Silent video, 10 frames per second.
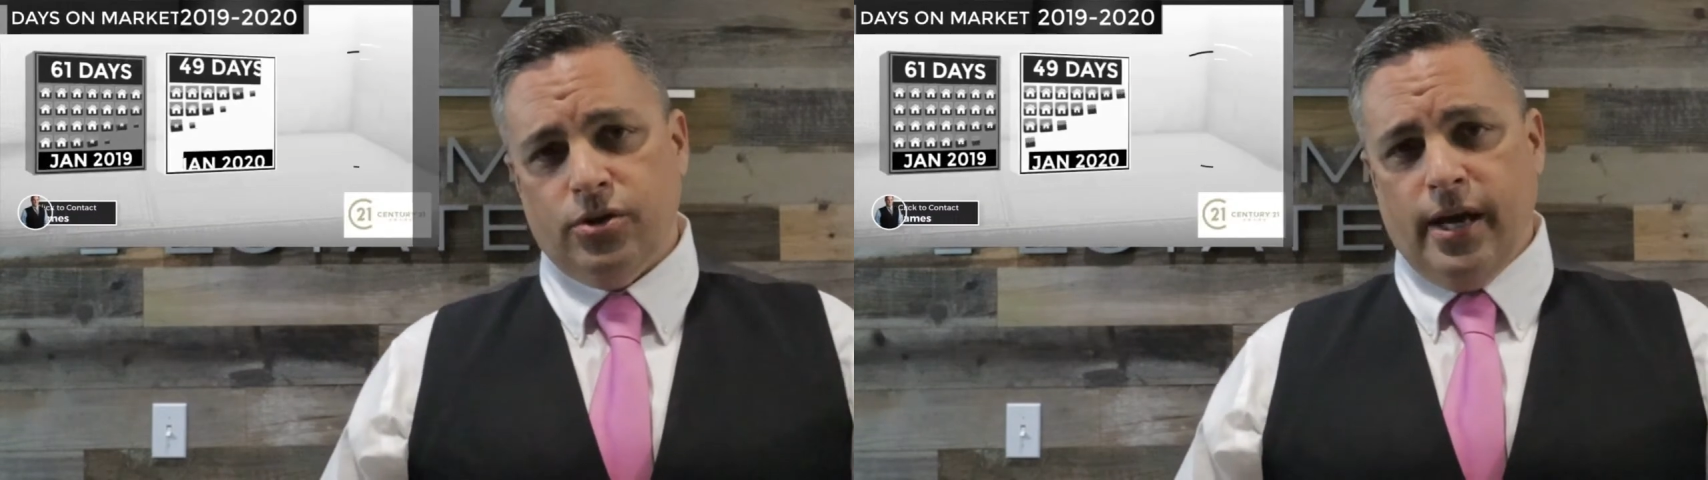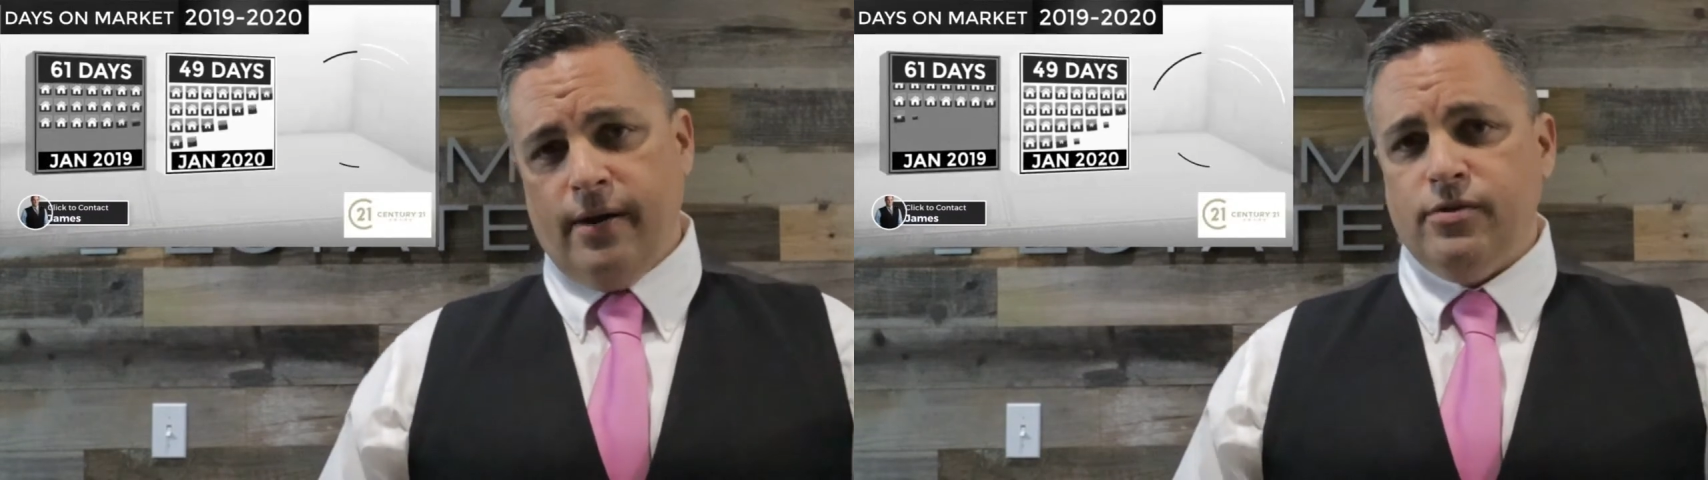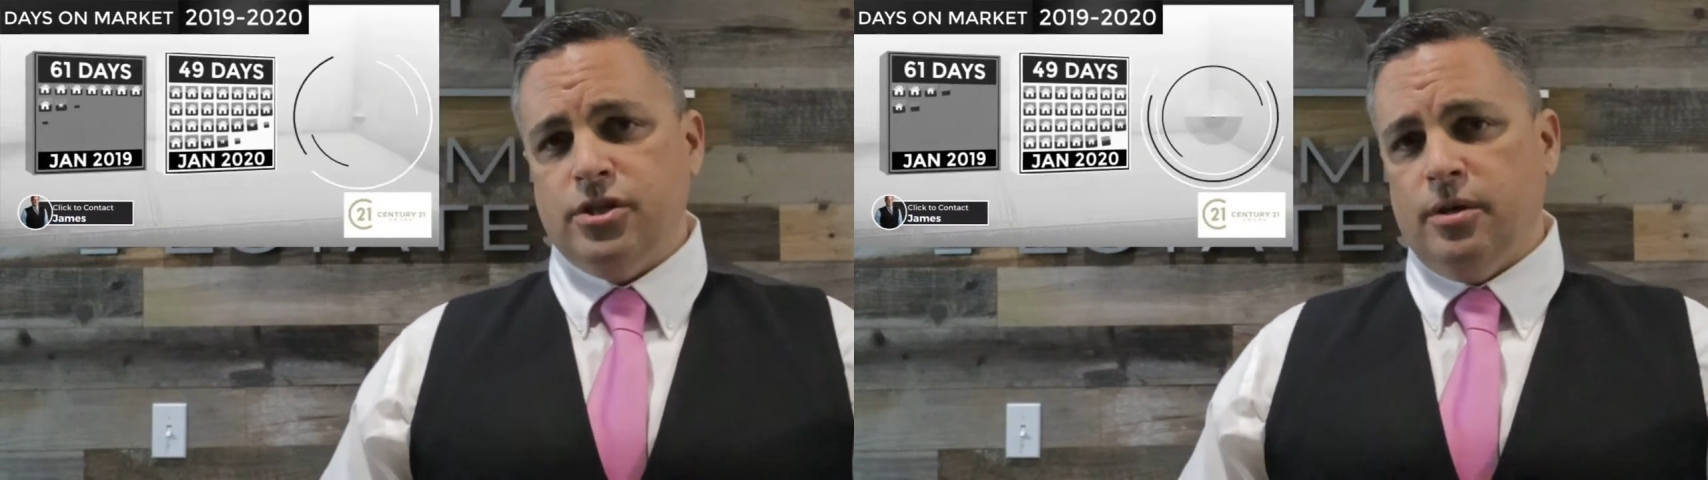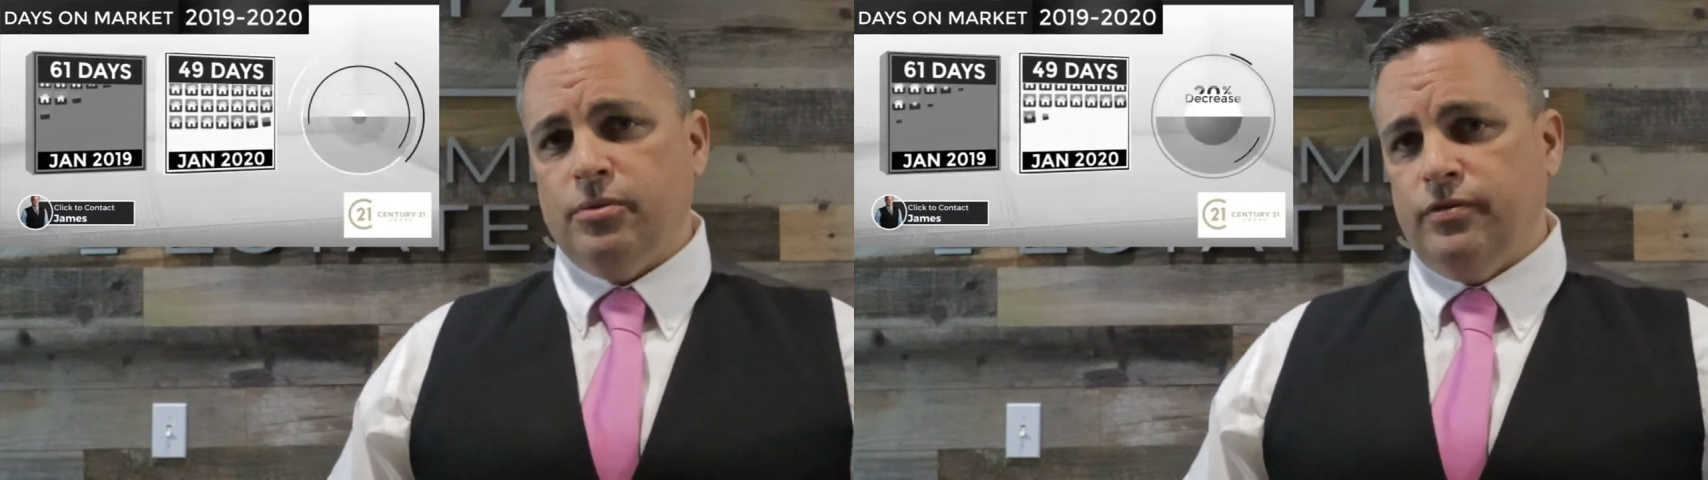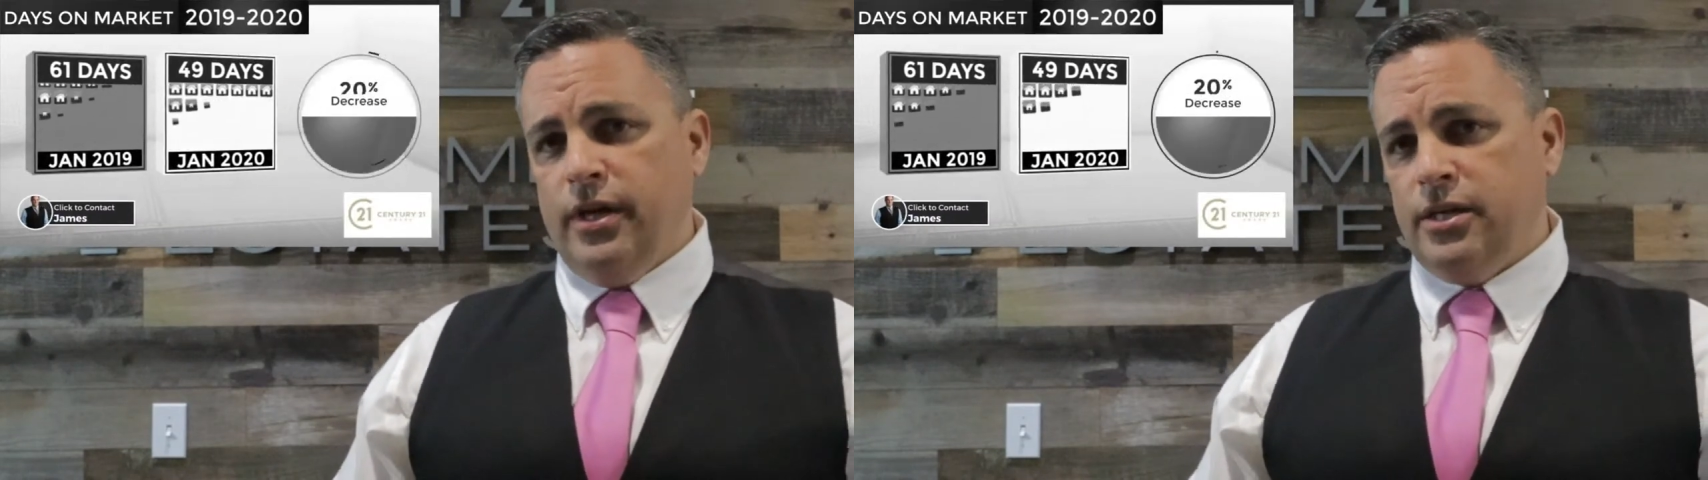the average
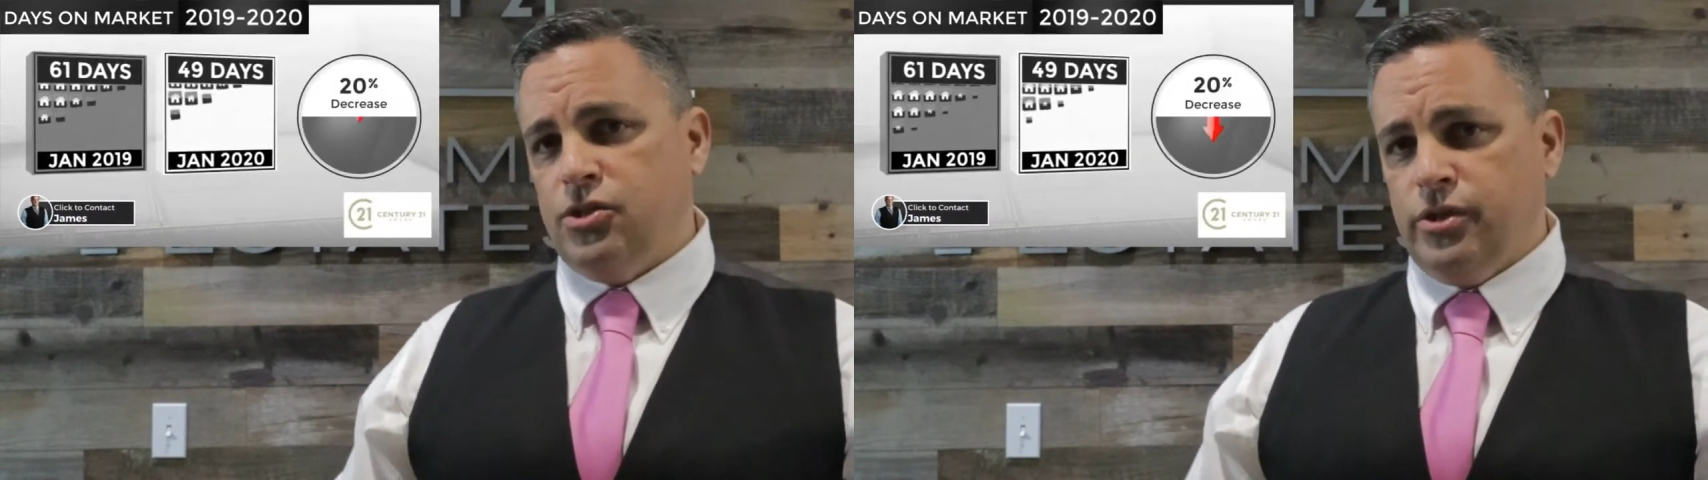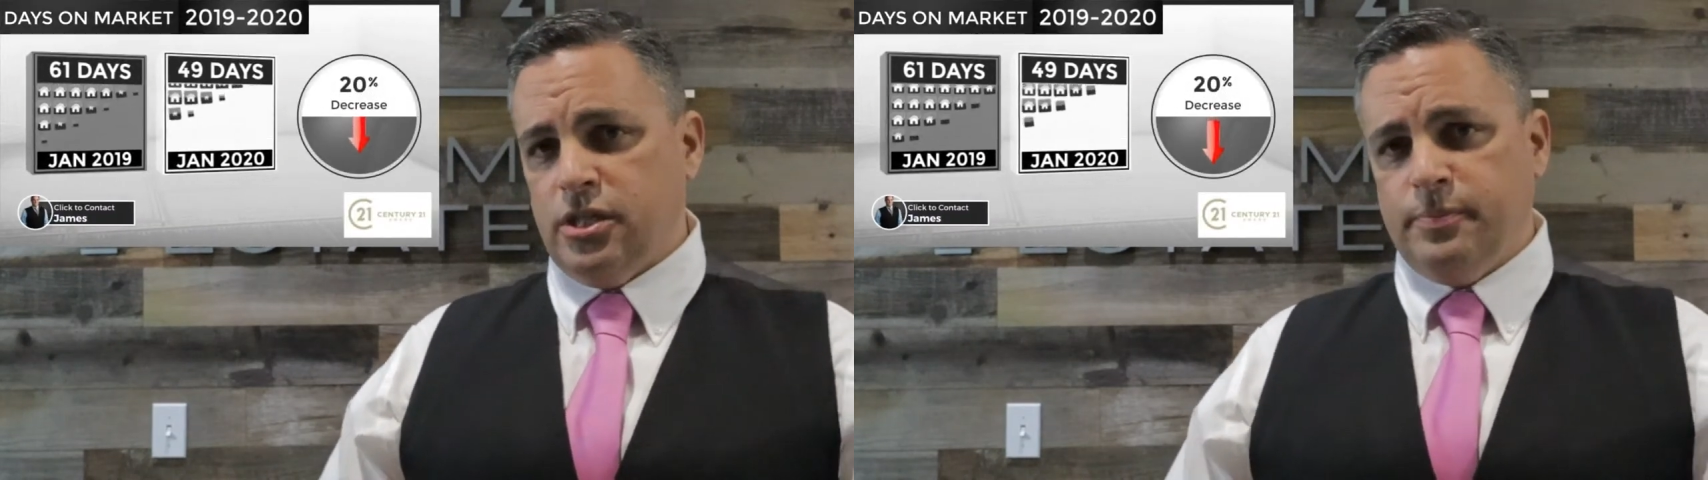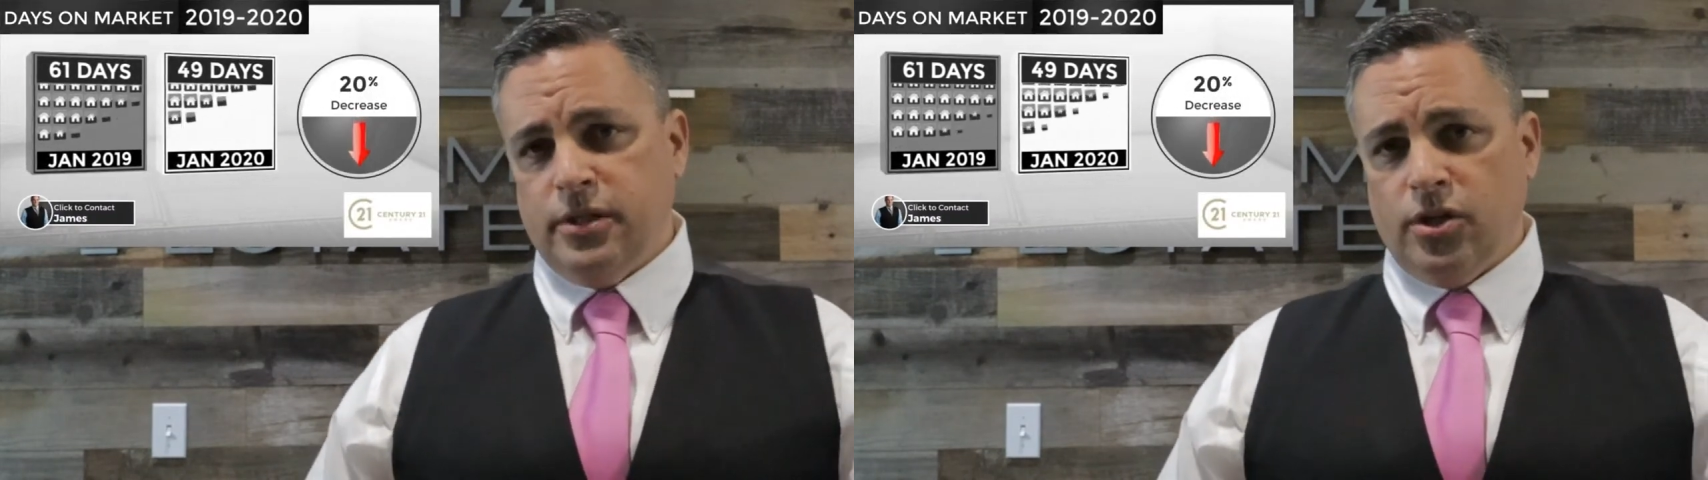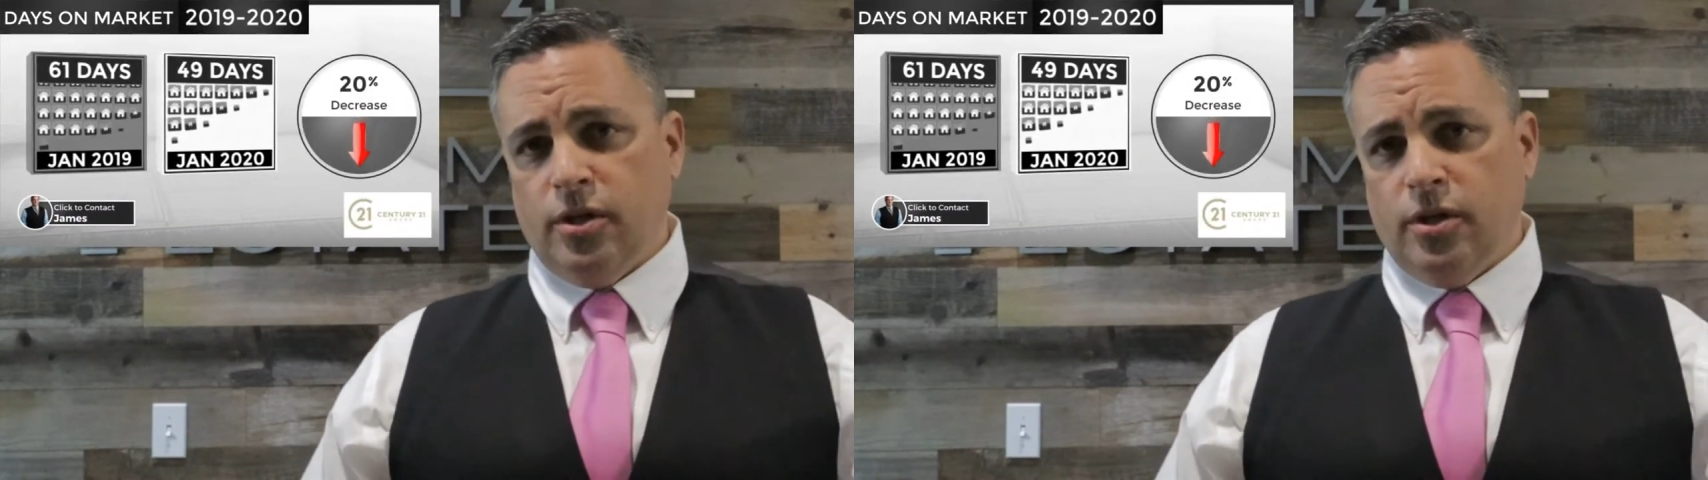number of days units spent